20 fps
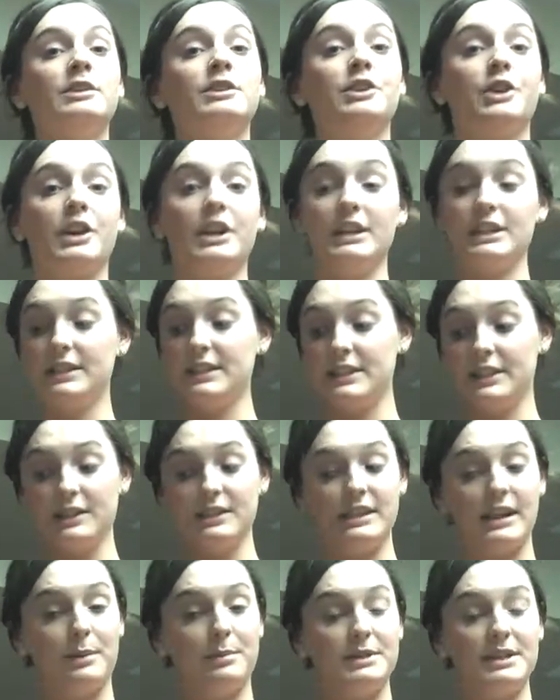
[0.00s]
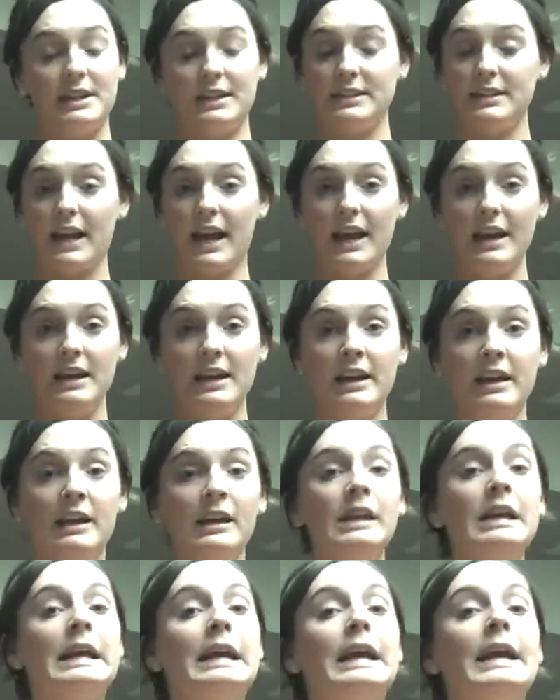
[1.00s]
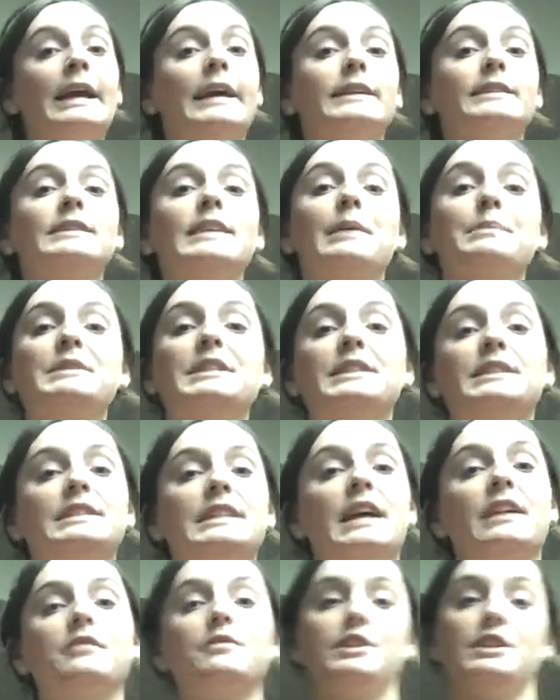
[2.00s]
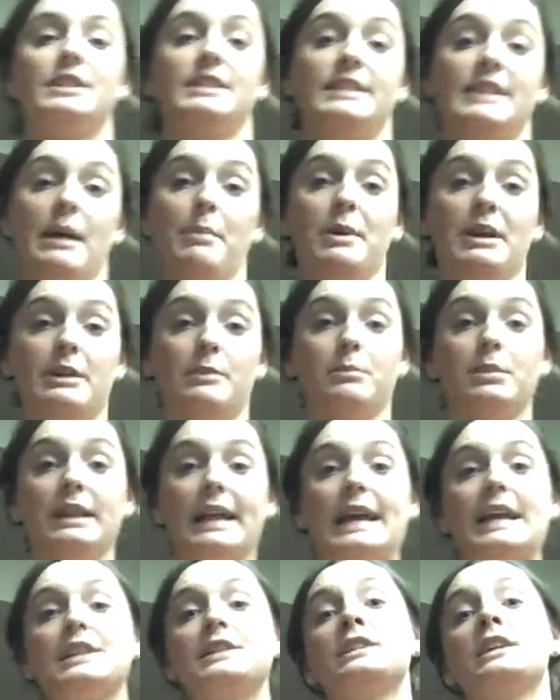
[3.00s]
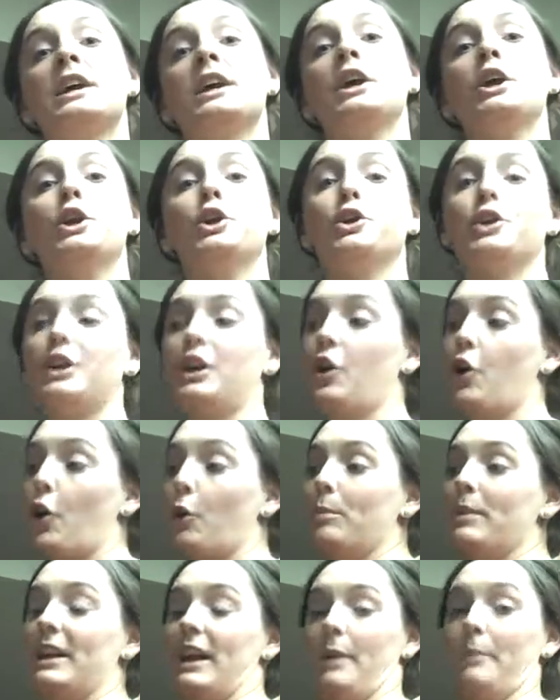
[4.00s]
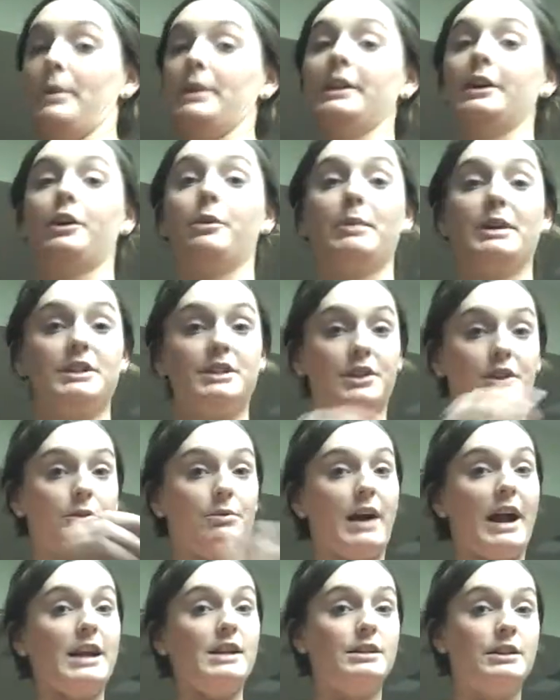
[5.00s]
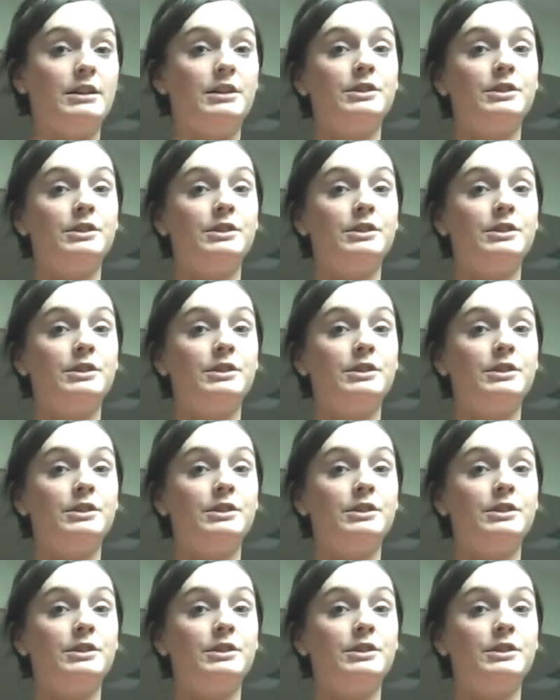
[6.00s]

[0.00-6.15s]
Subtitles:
You're going to still step to the side, except instead of just stepping in place, you're going to open up a little bit to the right.